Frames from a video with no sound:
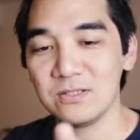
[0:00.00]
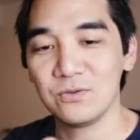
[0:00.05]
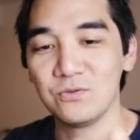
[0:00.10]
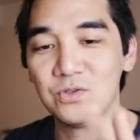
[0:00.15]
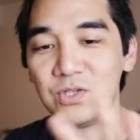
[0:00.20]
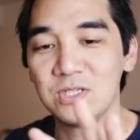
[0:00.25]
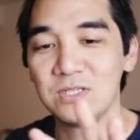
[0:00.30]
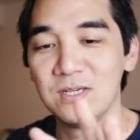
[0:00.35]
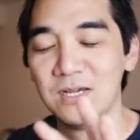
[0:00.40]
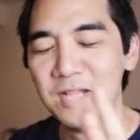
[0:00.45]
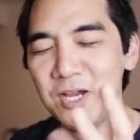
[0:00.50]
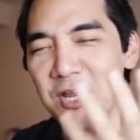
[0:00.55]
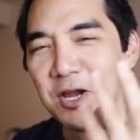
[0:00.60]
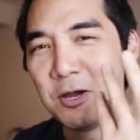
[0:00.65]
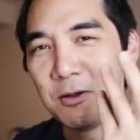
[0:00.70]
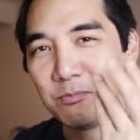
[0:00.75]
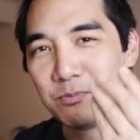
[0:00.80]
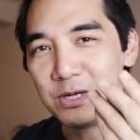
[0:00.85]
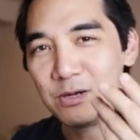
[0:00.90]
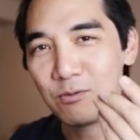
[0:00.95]
So just
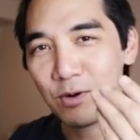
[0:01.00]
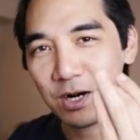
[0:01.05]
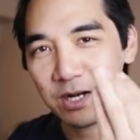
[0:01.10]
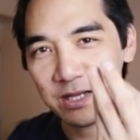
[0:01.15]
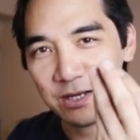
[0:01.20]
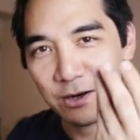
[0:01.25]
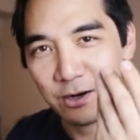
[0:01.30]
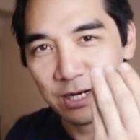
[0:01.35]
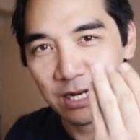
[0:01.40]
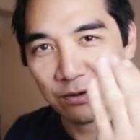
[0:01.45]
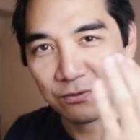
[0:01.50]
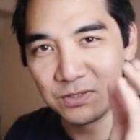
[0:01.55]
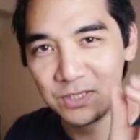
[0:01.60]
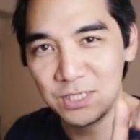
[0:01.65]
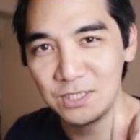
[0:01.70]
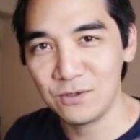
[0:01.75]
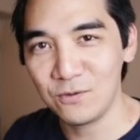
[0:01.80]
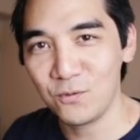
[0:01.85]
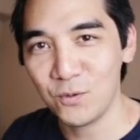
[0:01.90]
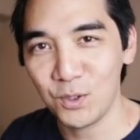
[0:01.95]
be ready, you're gonna have
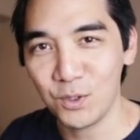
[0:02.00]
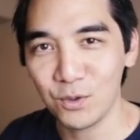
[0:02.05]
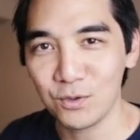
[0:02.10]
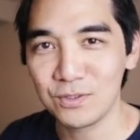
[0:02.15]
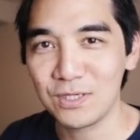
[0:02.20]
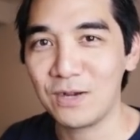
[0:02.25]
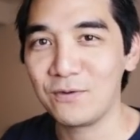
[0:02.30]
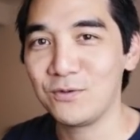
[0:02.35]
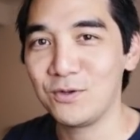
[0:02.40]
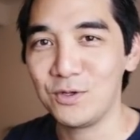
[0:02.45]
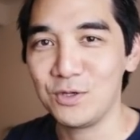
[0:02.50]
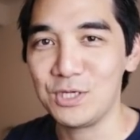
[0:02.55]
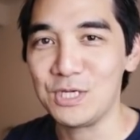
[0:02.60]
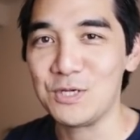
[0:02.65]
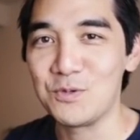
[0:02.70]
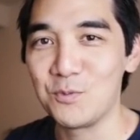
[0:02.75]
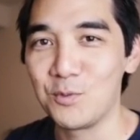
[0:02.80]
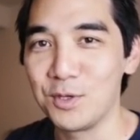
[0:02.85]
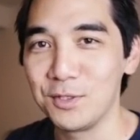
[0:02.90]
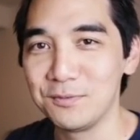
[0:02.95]
sticky fingers after you
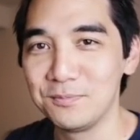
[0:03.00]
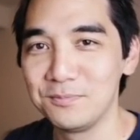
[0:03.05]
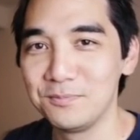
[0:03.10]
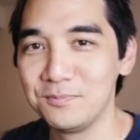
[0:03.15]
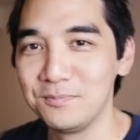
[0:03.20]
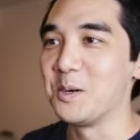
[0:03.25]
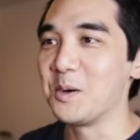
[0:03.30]
eat one.